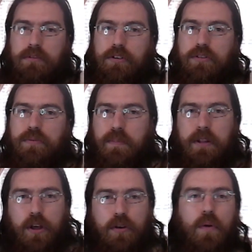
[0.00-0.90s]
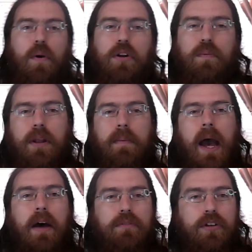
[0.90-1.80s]
shirts with my logo on them when I'm
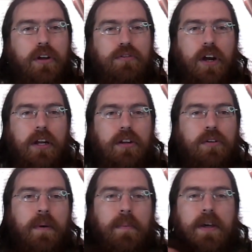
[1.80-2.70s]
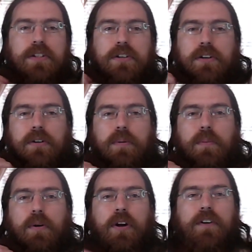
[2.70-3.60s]
out, trying to do my best to
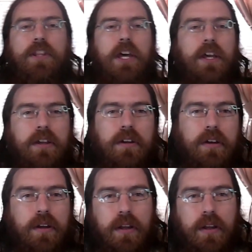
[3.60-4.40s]
promote everything.